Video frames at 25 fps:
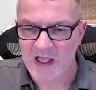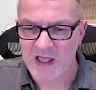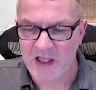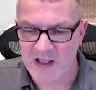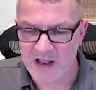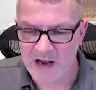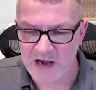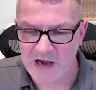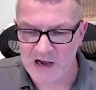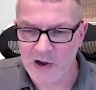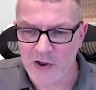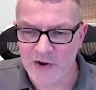
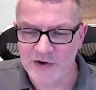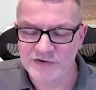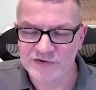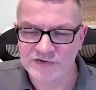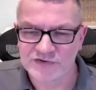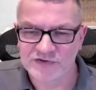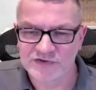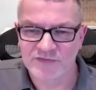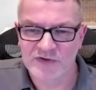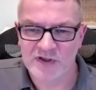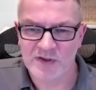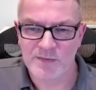
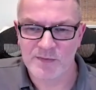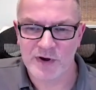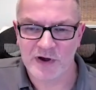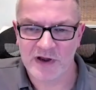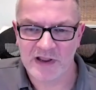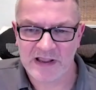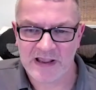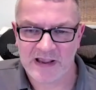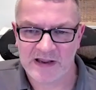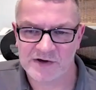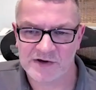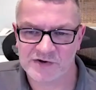lines of
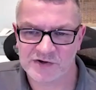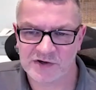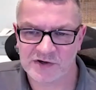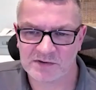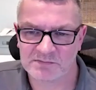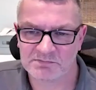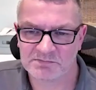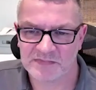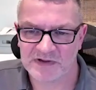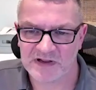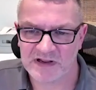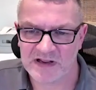
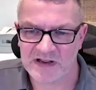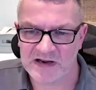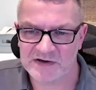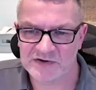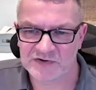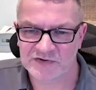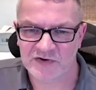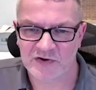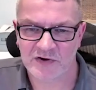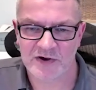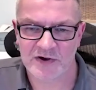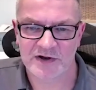communication
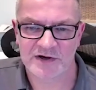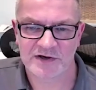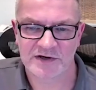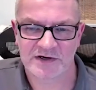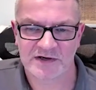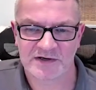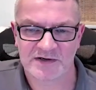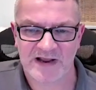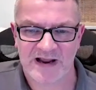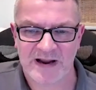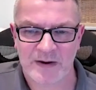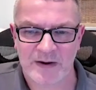inside
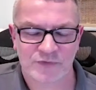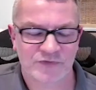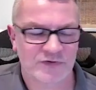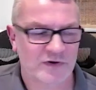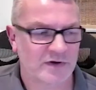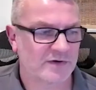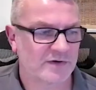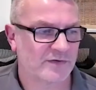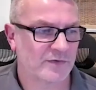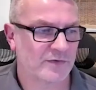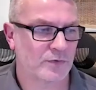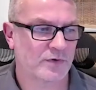and
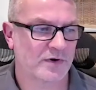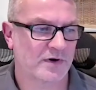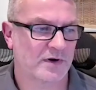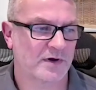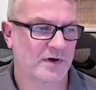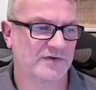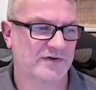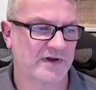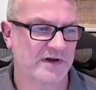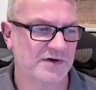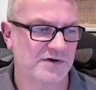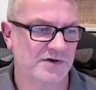outside of the
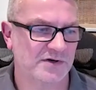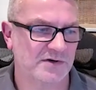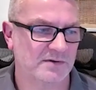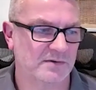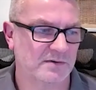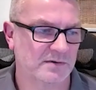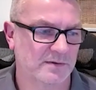organization?